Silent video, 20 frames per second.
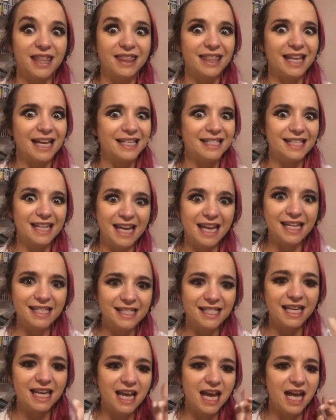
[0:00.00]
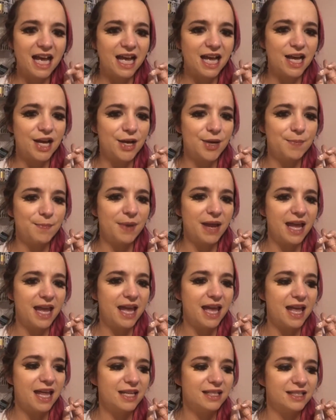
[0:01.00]
that's it,
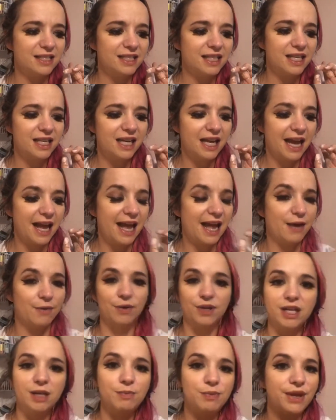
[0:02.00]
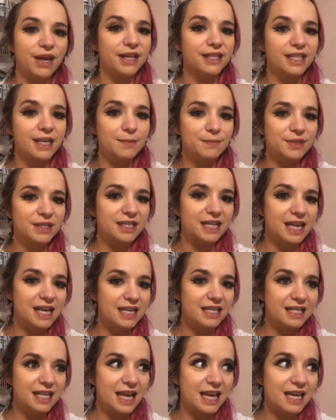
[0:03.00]
and I will keep you guys up to
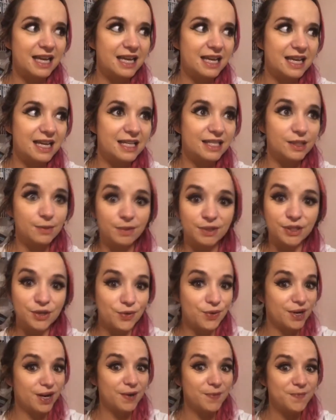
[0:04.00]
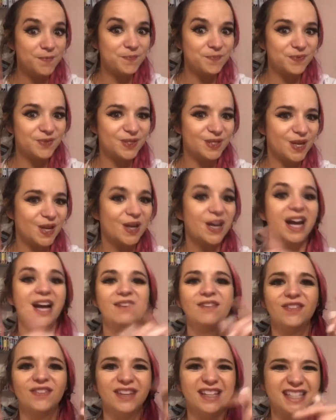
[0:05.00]
date as to what's going on. So
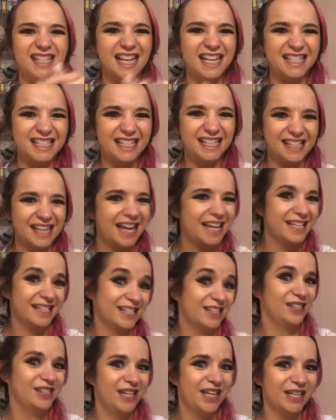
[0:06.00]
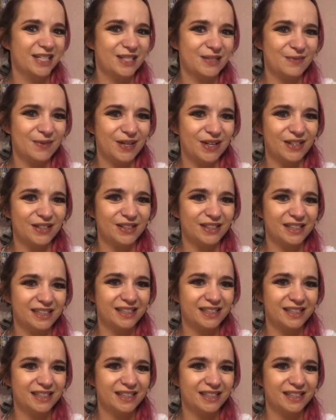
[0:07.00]
have a fantastic night, and I'll see you guys tomorrow.